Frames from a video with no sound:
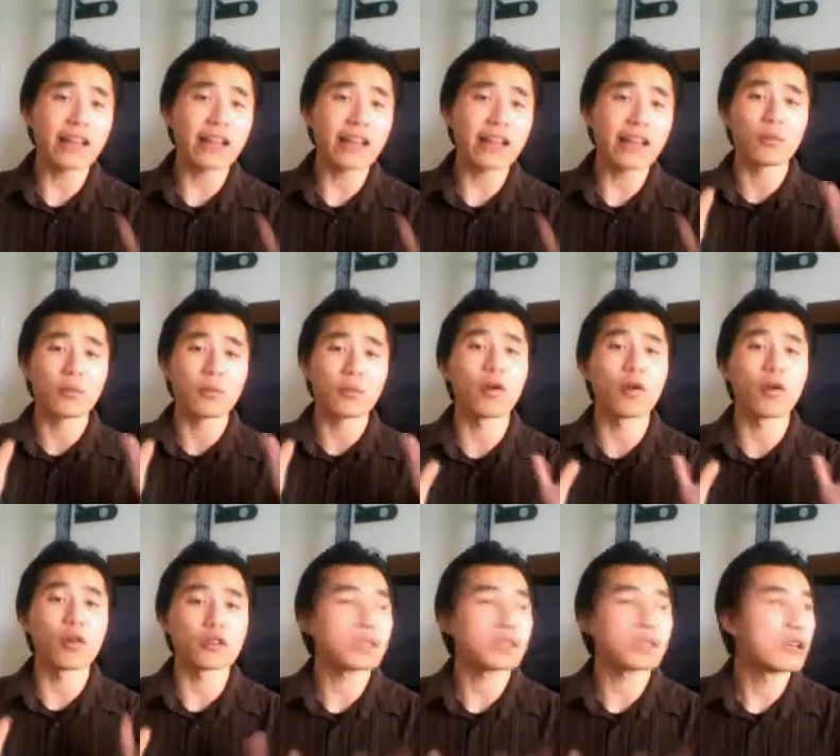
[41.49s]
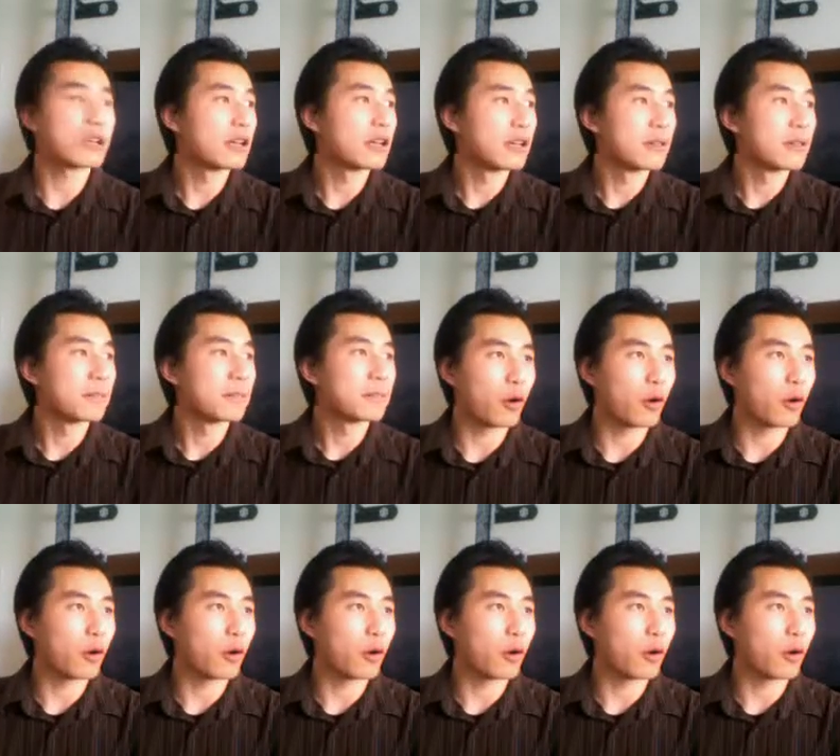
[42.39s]
That's what most
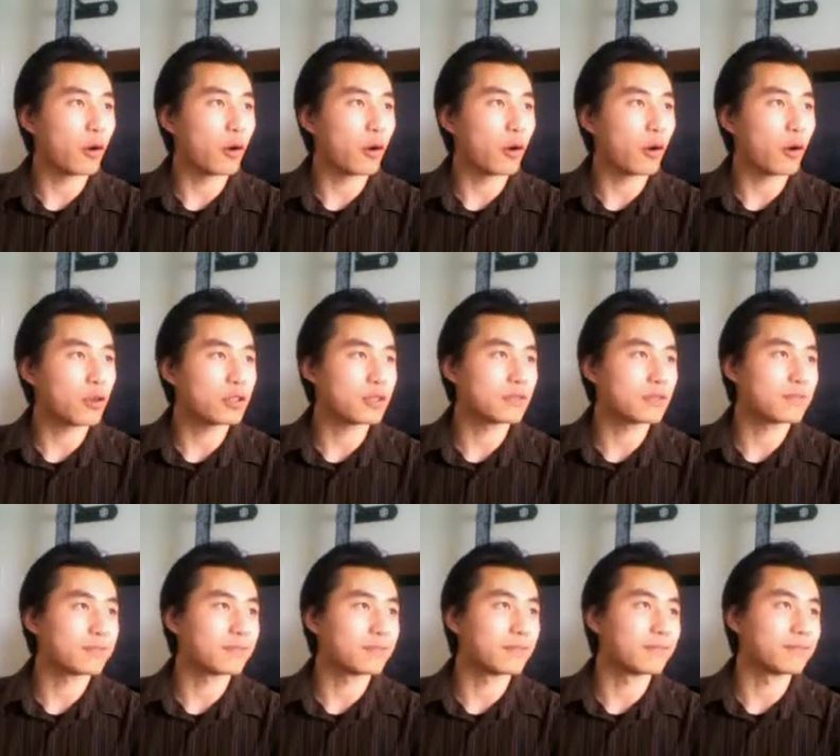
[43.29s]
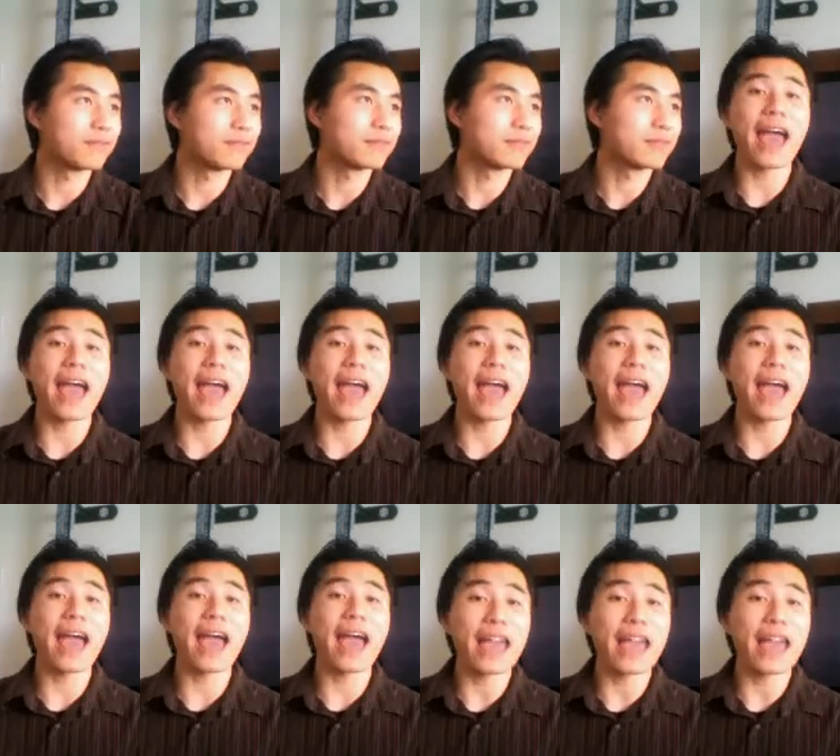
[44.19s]
folks in
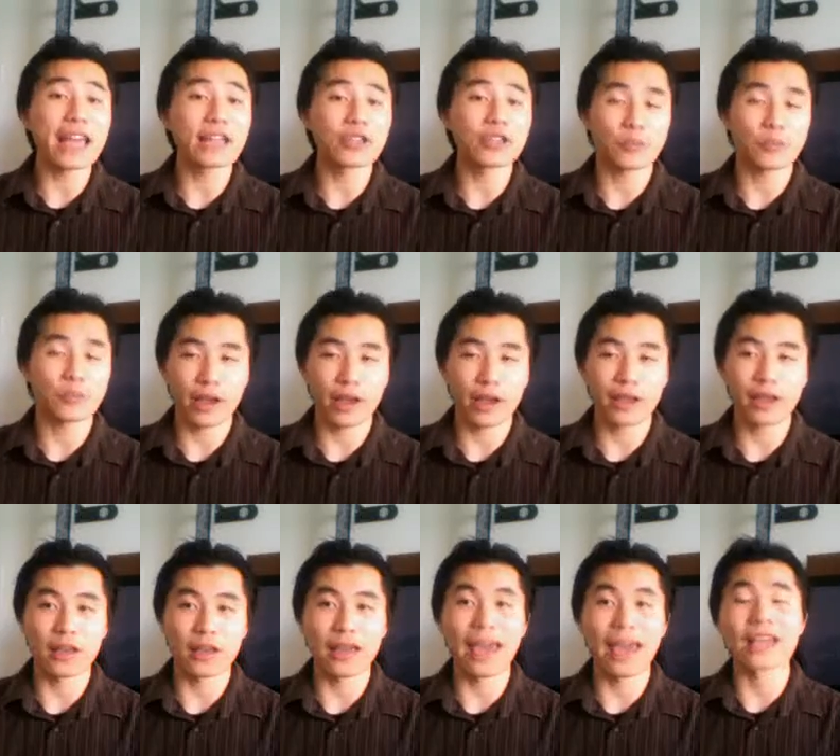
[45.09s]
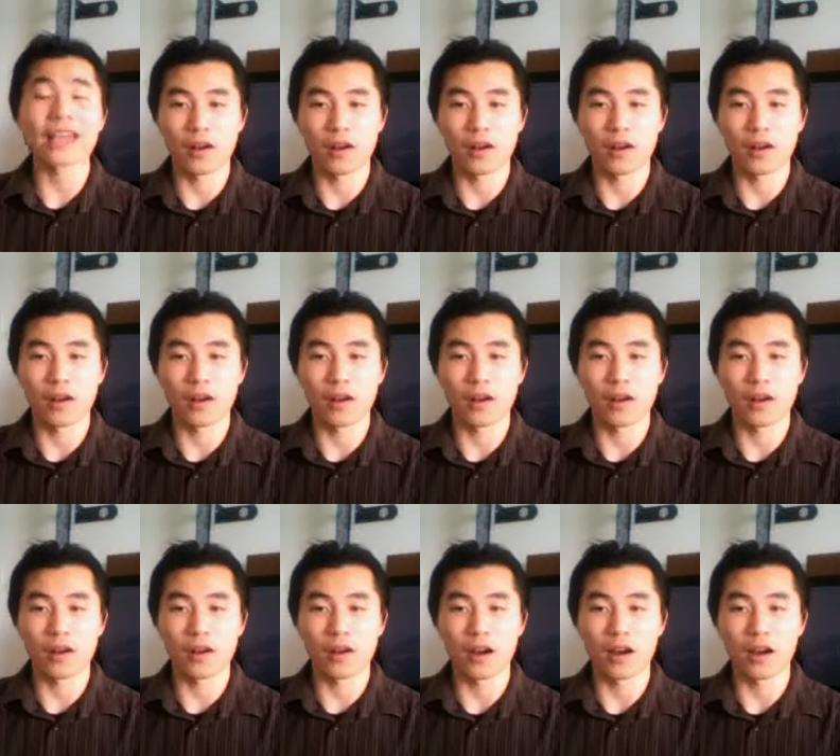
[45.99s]
my age group
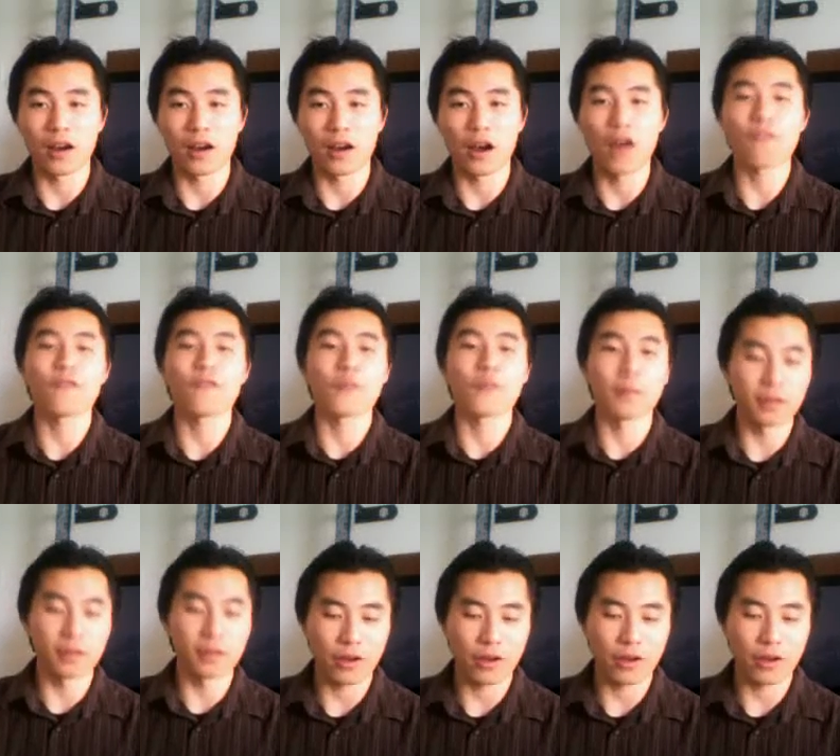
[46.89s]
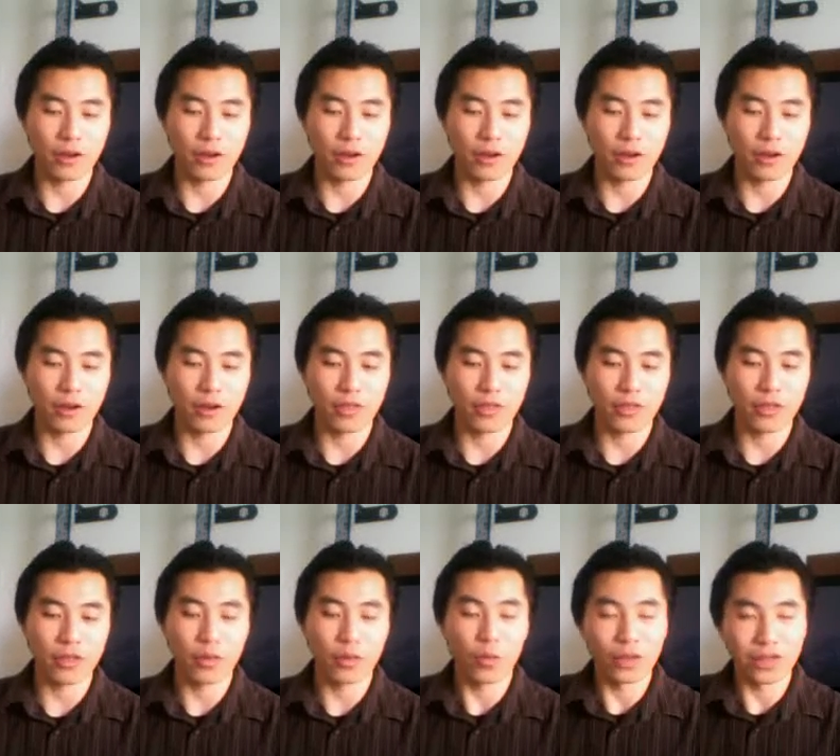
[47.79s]
are familiar with
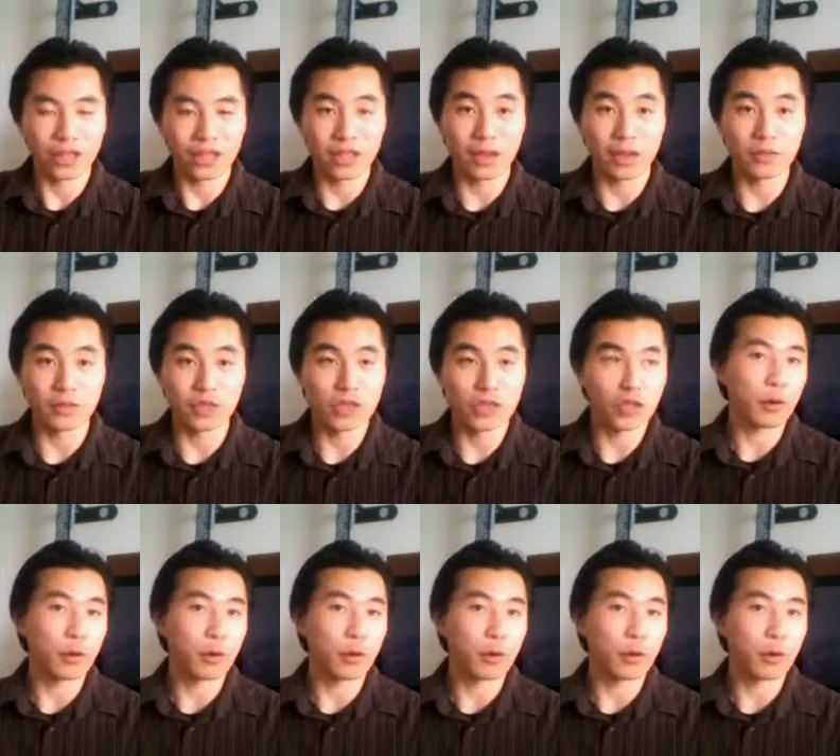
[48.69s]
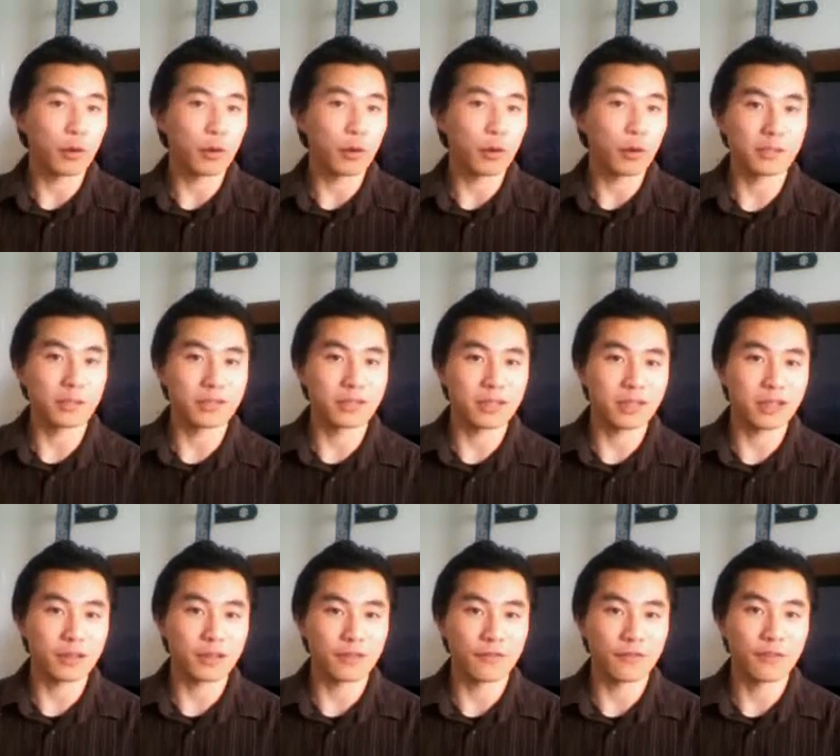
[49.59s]
when it comes to
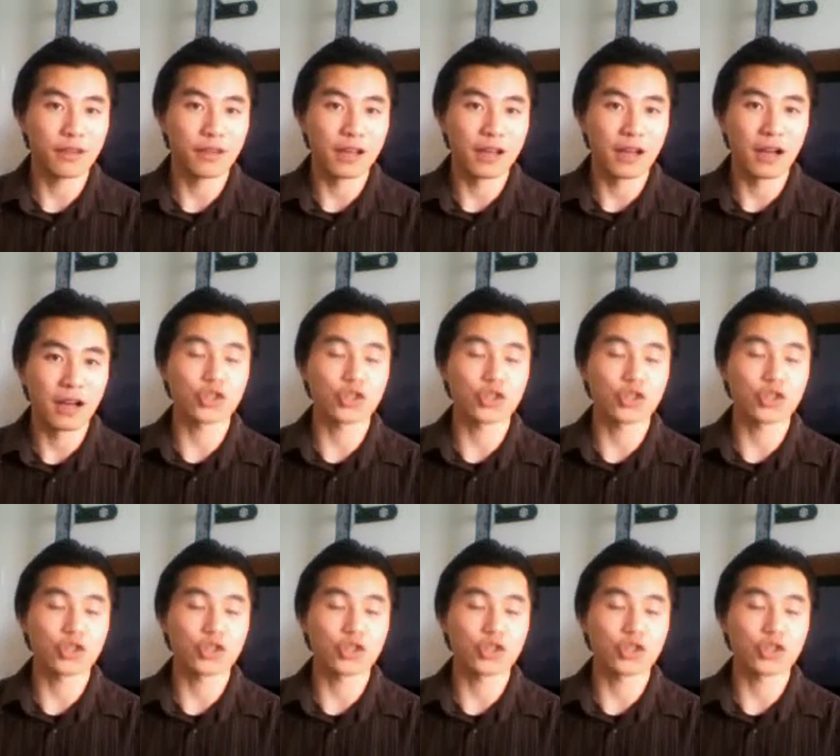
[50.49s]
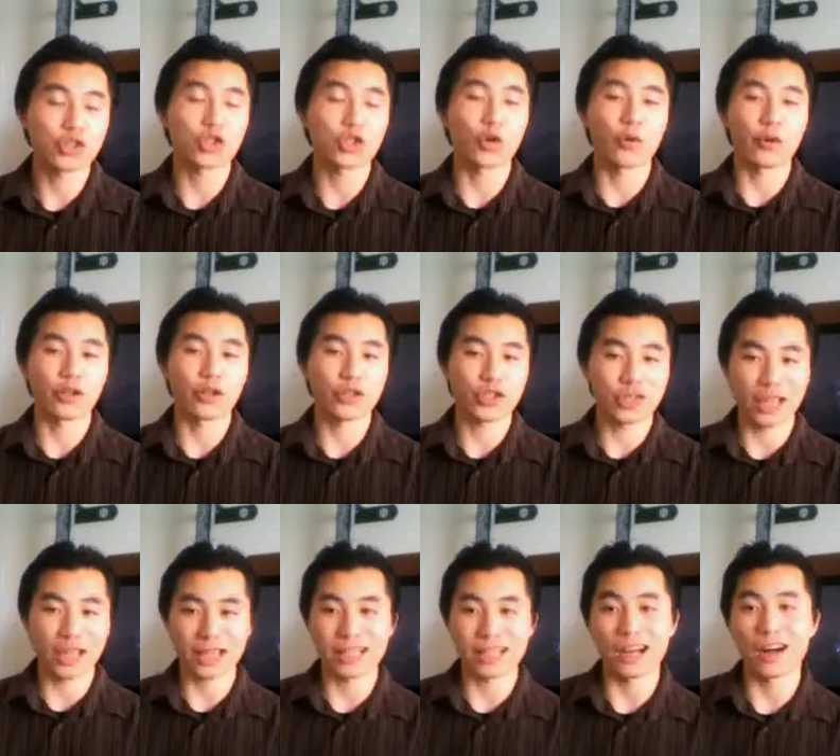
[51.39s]
primitive storage
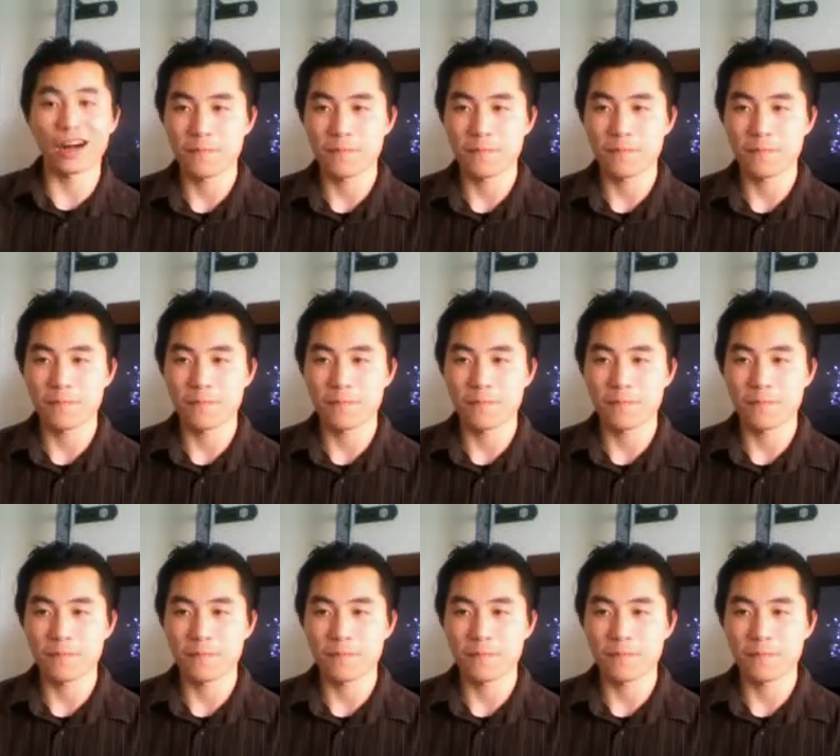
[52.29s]
technology.